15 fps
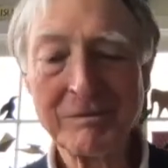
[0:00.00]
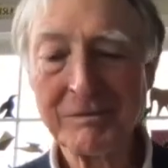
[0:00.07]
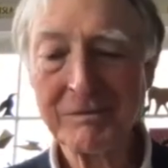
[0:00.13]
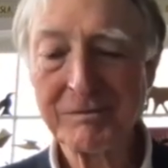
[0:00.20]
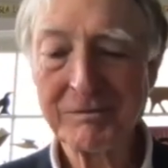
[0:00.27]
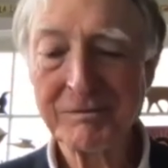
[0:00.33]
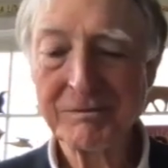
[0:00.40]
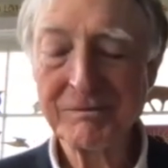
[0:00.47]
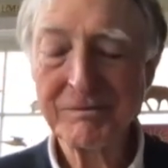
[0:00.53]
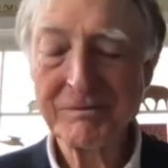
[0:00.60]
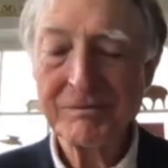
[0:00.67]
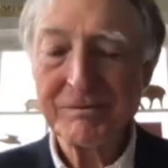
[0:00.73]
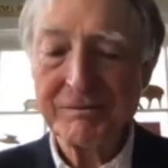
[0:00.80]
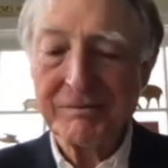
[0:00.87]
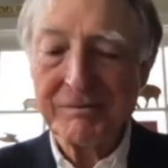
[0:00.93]

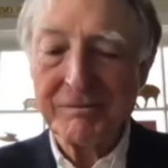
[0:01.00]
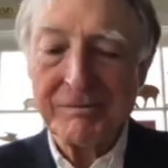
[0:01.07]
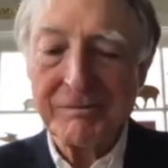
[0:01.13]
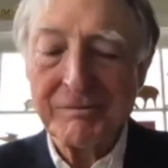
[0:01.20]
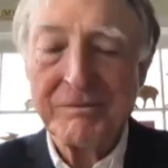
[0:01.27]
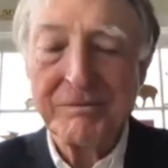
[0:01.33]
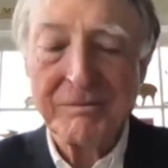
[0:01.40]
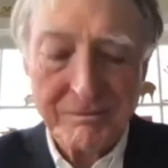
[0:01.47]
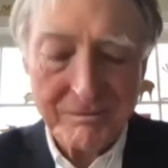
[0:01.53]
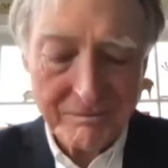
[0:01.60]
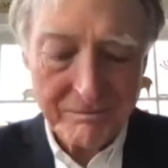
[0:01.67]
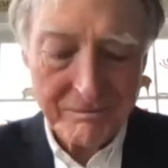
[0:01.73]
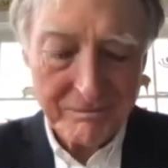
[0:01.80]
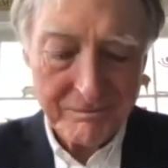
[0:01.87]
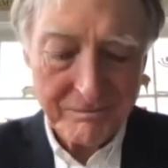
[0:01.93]

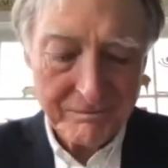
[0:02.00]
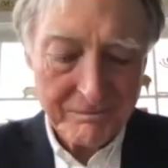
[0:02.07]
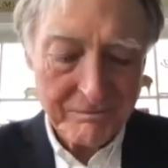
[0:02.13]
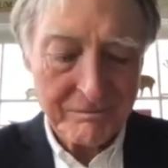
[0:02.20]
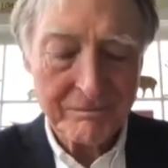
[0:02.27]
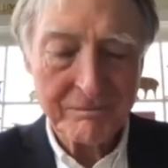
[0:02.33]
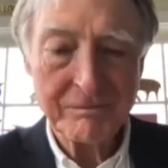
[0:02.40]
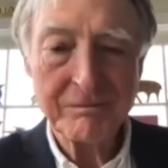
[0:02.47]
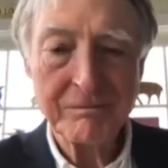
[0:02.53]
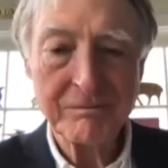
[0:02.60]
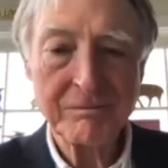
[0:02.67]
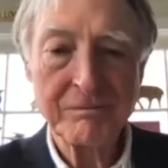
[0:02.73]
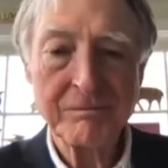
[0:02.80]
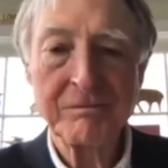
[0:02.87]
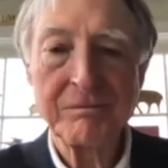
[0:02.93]

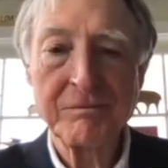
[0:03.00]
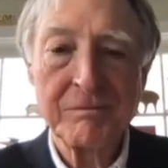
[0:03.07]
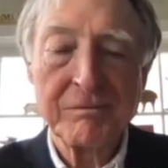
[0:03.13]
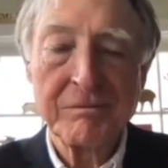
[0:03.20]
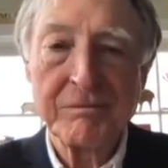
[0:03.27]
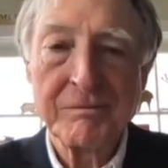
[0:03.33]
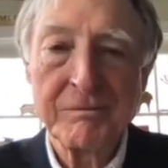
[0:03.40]
[no speech]